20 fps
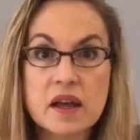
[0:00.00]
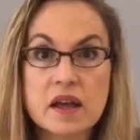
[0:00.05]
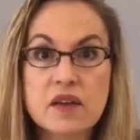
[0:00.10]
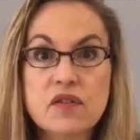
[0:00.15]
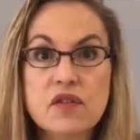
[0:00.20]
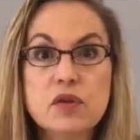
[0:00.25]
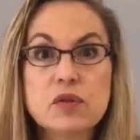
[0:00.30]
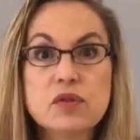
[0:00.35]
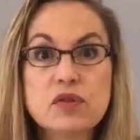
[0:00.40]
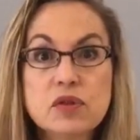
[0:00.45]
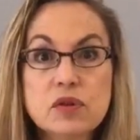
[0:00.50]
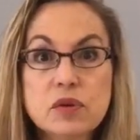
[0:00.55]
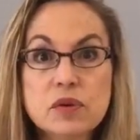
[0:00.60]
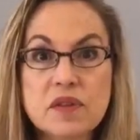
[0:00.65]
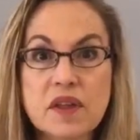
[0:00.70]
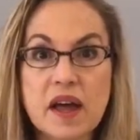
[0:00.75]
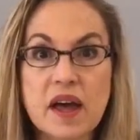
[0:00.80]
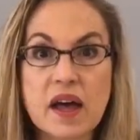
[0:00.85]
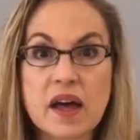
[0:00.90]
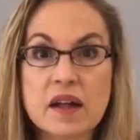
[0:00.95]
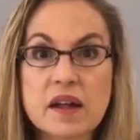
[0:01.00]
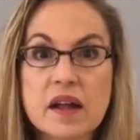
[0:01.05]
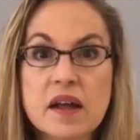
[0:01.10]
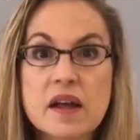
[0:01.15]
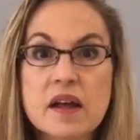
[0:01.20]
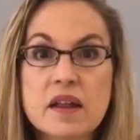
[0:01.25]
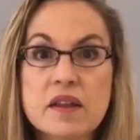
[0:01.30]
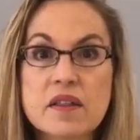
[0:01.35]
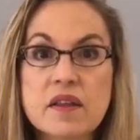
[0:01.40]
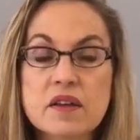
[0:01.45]
If you do that,
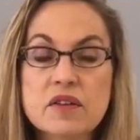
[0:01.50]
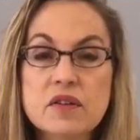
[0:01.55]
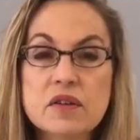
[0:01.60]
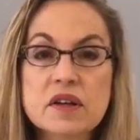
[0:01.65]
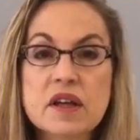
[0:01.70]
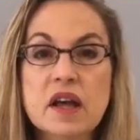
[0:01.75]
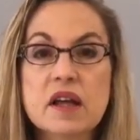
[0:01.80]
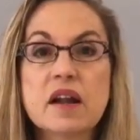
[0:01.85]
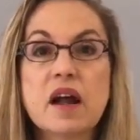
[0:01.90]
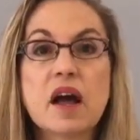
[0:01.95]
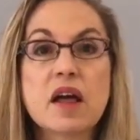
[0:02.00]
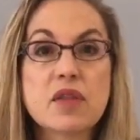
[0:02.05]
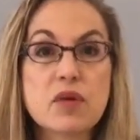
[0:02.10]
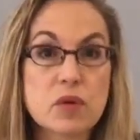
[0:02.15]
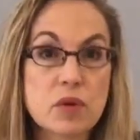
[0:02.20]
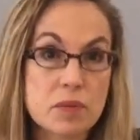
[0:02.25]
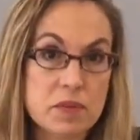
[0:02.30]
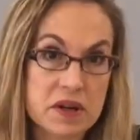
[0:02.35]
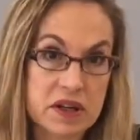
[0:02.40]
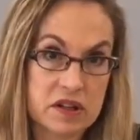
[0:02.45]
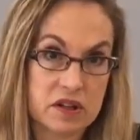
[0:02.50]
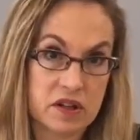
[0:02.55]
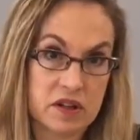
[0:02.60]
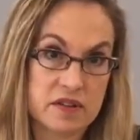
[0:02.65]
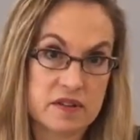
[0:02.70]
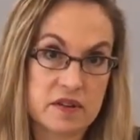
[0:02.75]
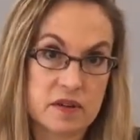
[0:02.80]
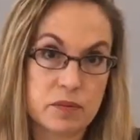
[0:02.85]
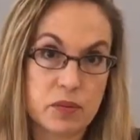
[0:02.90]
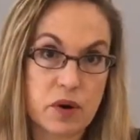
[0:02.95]
then you'll get other
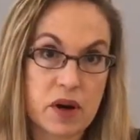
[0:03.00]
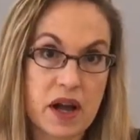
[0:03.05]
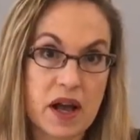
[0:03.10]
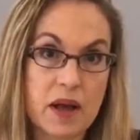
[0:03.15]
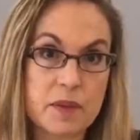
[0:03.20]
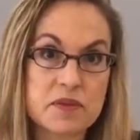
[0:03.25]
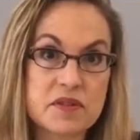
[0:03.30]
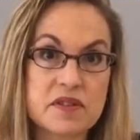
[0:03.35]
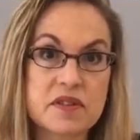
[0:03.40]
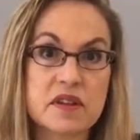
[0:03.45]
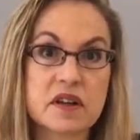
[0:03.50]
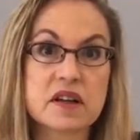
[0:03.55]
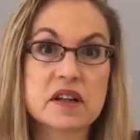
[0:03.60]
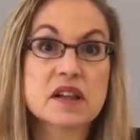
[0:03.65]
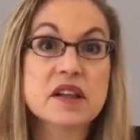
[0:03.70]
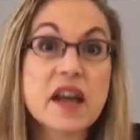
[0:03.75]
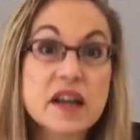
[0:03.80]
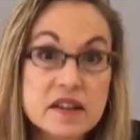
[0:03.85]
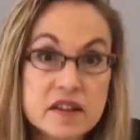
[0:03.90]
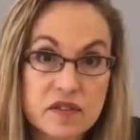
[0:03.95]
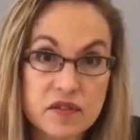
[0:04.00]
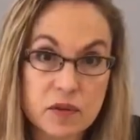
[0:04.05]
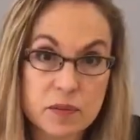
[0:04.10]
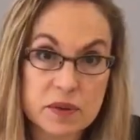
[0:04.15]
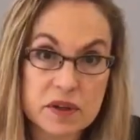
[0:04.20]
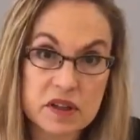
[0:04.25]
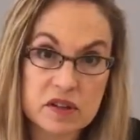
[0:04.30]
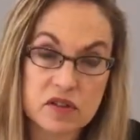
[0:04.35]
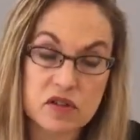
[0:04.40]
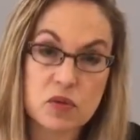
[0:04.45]
opinions and perhaps the collective
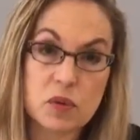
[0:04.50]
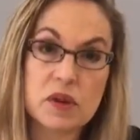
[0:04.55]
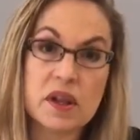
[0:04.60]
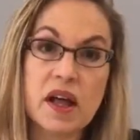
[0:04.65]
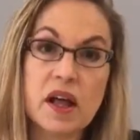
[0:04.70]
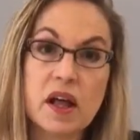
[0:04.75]
opinions will